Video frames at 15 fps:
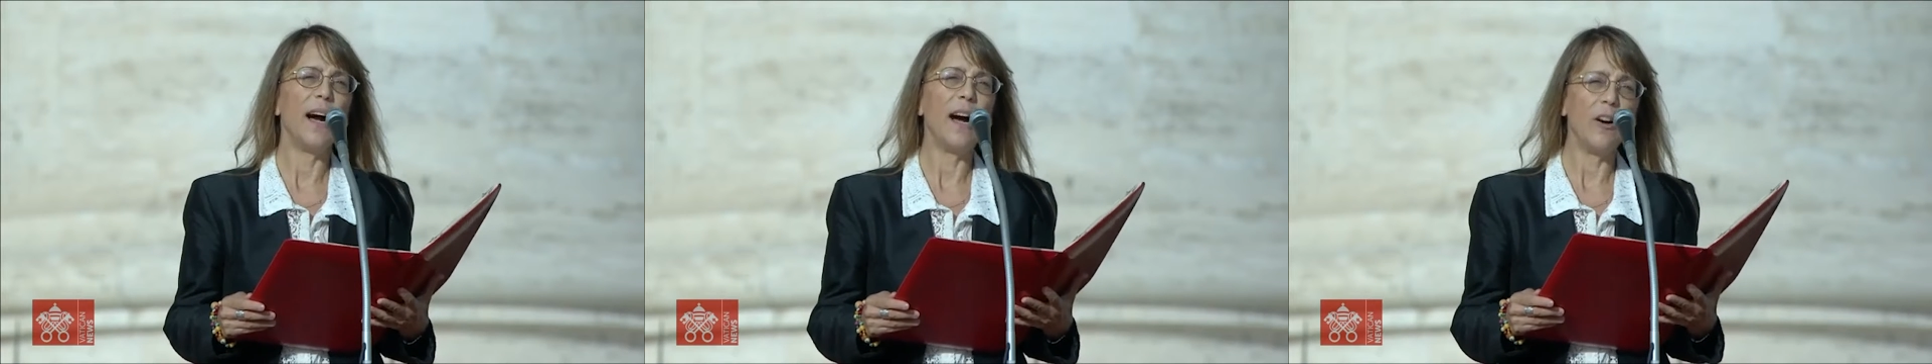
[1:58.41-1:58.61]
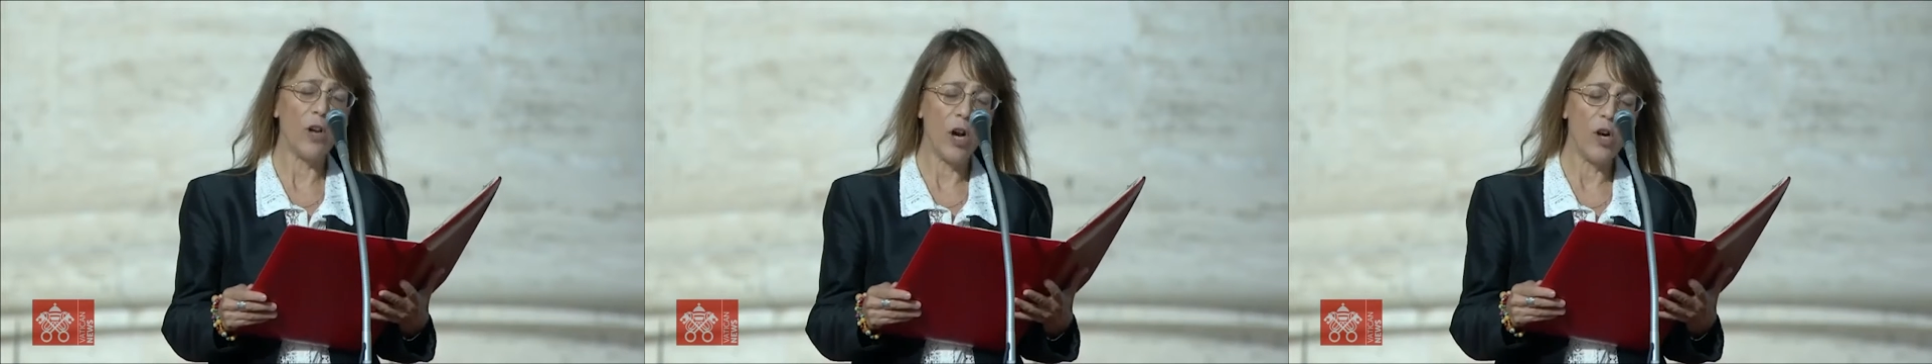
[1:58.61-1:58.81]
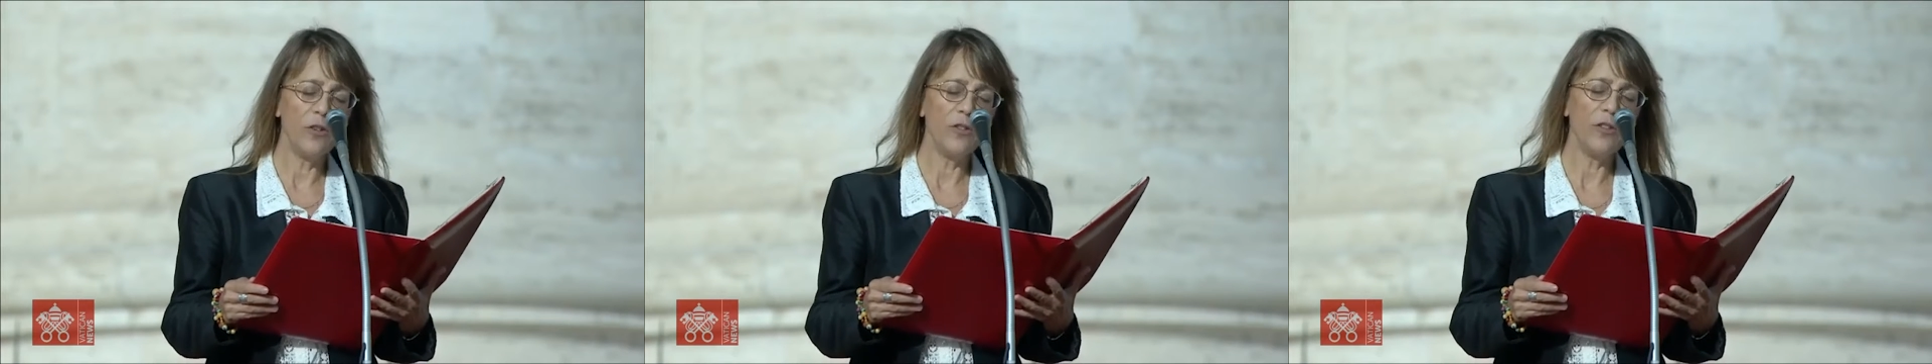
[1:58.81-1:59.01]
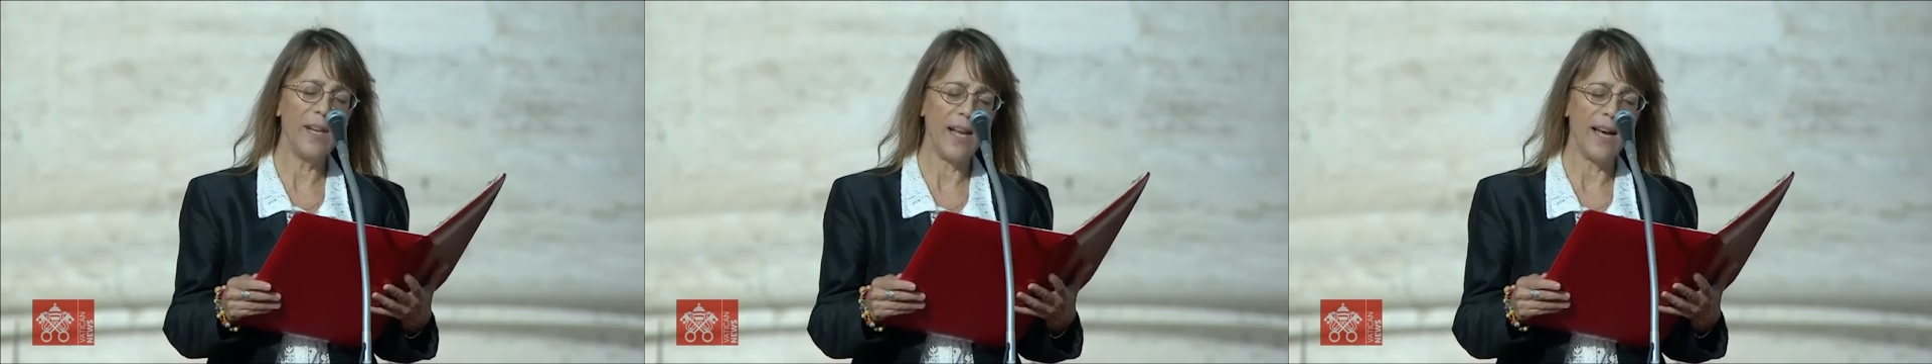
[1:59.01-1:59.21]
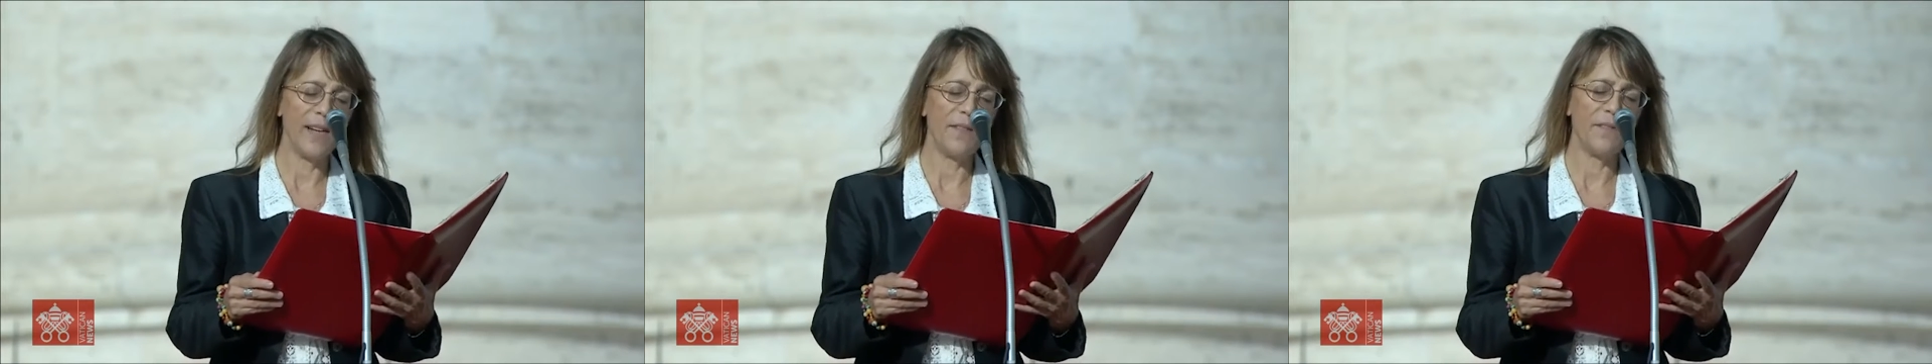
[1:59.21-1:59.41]
our own
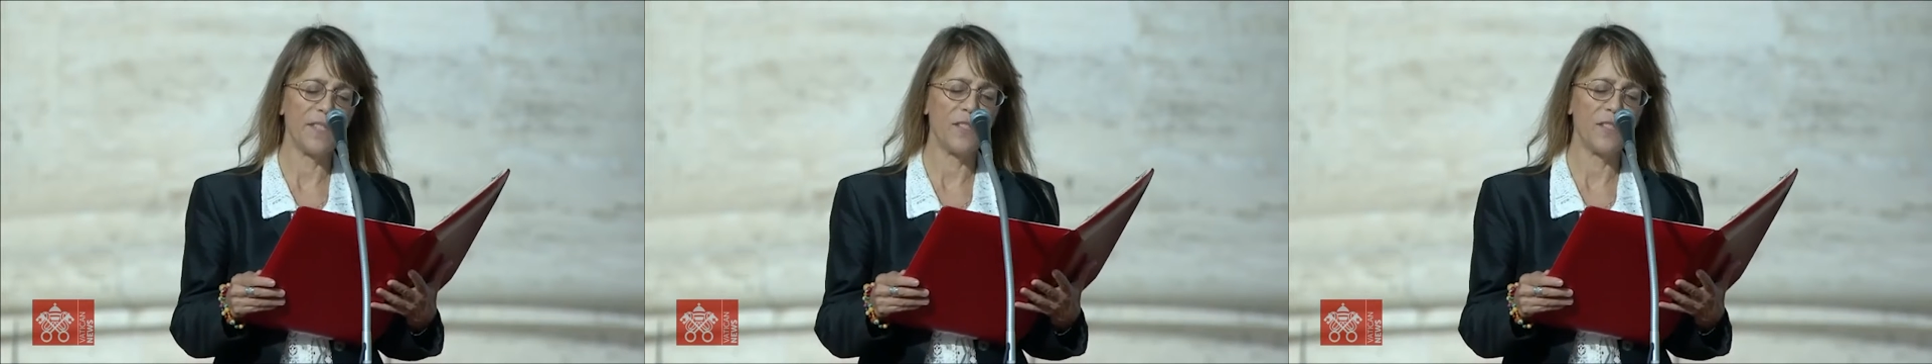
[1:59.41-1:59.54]
life